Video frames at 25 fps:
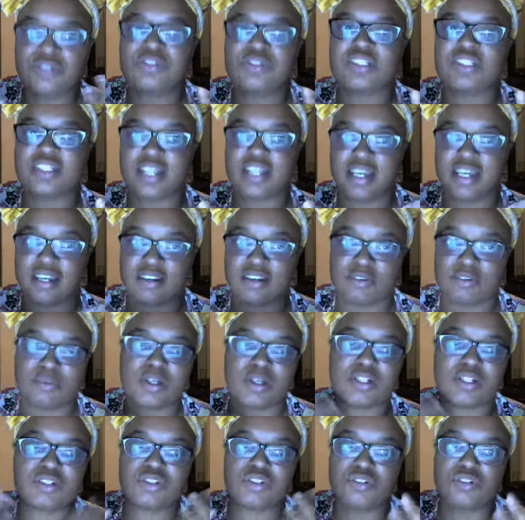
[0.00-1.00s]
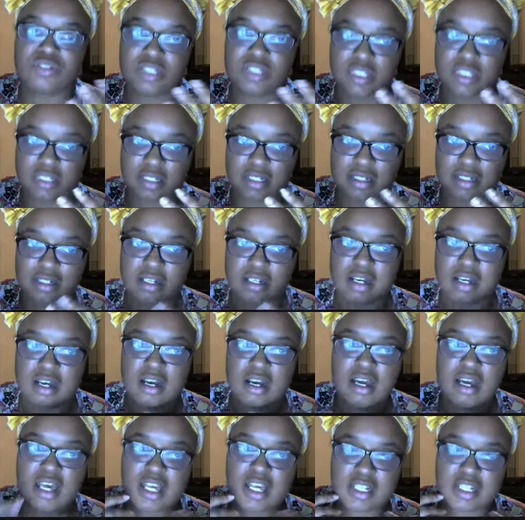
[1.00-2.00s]
stand, and what do you see
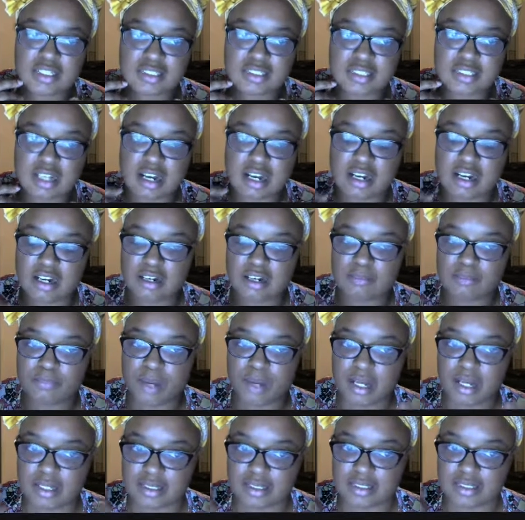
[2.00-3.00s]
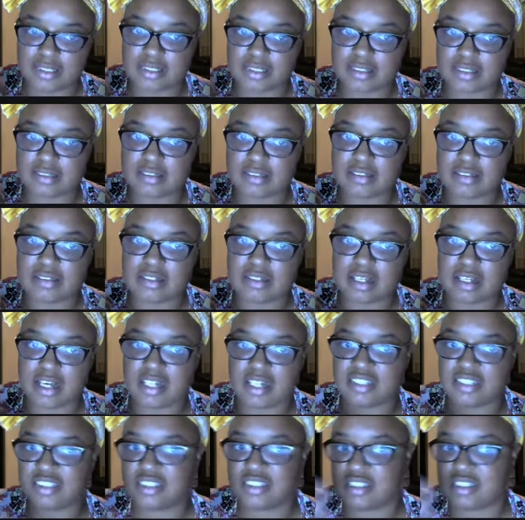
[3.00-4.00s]
as our politics
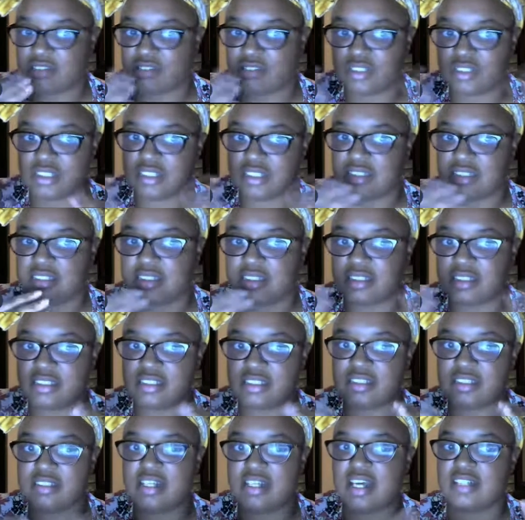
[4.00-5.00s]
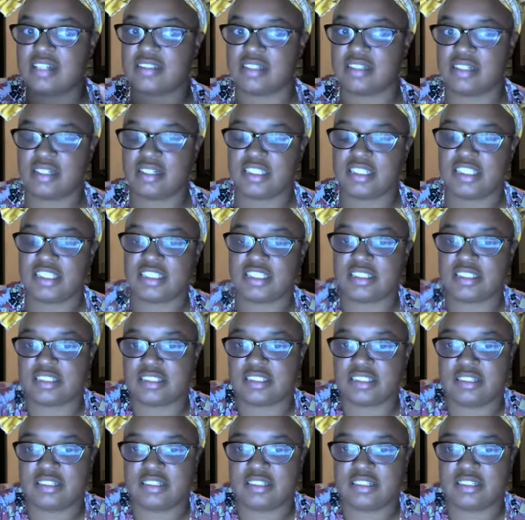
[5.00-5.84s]
has shifted since the last election?